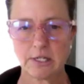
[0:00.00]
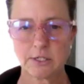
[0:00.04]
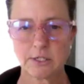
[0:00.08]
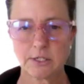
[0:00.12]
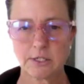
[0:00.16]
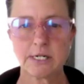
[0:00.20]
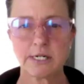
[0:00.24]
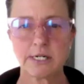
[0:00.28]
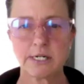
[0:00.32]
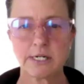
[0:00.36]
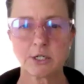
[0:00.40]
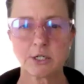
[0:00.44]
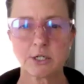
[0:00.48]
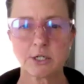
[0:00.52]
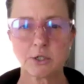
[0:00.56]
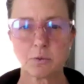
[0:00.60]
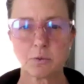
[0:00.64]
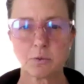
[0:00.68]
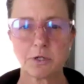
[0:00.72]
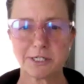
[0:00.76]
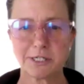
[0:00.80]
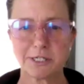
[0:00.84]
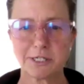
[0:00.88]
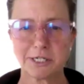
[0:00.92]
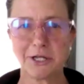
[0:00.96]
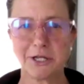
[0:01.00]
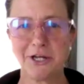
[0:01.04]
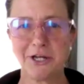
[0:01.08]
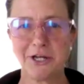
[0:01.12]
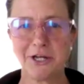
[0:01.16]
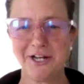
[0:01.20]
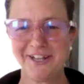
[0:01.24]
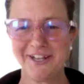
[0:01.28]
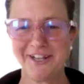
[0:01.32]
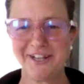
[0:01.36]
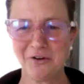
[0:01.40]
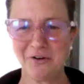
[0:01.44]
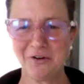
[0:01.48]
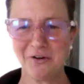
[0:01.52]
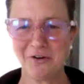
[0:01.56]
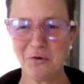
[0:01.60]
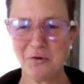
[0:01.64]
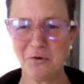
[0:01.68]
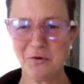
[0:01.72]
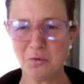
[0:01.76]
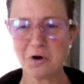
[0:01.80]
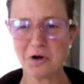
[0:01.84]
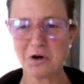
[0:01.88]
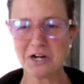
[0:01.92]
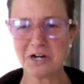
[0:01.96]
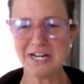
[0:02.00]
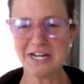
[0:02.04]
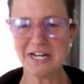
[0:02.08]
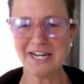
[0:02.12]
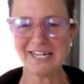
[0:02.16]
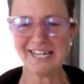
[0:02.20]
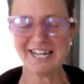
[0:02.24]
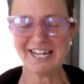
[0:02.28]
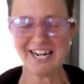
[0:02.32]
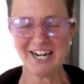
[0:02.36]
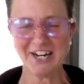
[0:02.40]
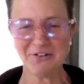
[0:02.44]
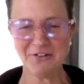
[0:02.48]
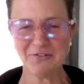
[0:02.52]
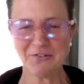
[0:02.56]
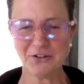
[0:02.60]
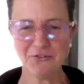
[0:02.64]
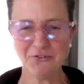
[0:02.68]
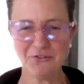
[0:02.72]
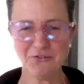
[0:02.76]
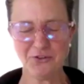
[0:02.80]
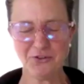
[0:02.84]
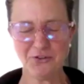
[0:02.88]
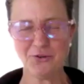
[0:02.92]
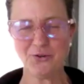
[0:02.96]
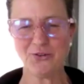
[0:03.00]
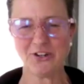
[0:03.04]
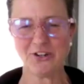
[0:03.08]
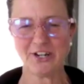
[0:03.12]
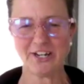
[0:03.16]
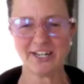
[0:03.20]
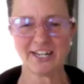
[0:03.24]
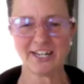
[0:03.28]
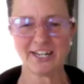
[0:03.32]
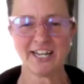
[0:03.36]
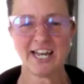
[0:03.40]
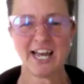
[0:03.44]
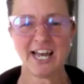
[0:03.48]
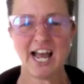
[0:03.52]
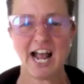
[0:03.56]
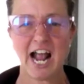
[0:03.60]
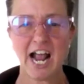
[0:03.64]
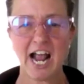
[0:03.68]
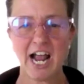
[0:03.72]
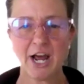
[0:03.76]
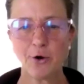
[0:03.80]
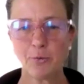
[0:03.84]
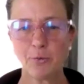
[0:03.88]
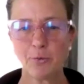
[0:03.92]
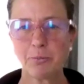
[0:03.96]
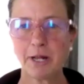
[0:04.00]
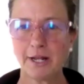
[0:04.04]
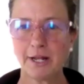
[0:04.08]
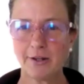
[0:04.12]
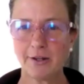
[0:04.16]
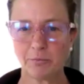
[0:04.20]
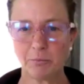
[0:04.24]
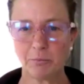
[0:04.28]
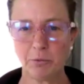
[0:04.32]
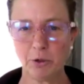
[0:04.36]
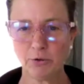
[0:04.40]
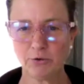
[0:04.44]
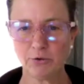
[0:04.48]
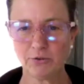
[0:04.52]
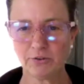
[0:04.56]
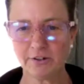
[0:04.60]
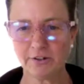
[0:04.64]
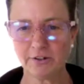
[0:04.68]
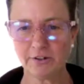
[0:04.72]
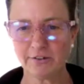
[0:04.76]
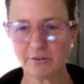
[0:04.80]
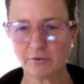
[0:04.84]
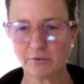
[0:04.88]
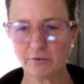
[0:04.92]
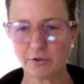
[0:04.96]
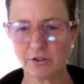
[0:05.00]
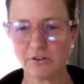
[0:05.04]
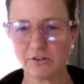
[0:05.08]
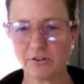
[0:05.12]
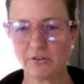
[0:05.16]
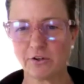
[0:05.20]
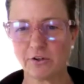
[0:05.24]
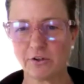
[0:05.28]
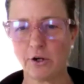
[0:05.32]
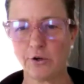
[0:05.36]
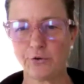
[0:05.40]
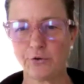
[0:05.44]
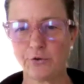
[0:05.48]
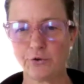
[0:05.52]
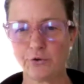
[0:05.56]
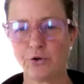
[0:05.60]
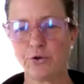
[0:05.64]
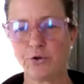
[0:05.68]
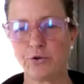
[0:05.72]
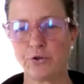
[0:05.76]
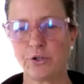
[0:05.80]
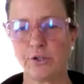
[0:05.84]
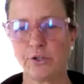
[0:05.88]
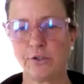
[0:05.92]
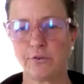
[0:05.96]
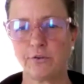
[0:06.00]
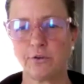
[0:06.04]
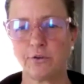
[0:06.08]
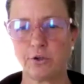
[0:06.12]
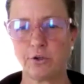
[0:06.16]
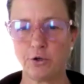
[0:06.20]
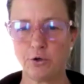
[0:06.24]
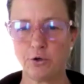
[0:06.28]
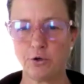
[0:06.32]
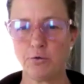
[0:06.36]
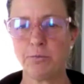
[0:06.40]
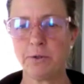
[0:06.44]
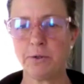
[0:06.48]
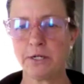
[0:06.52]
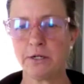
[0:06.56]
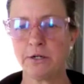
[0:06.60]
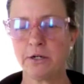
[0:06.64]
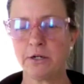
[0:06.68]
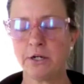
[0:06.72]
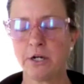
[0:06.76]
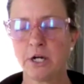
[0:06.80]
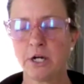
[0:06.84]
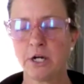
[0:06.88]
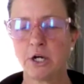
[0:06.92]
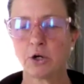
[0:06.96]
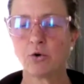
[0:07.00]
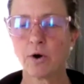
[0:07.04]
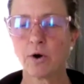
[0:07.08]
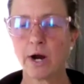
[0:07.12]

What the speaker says: This next one is a little wordy and kind of confusing. Anaplasmosis, which is also known as human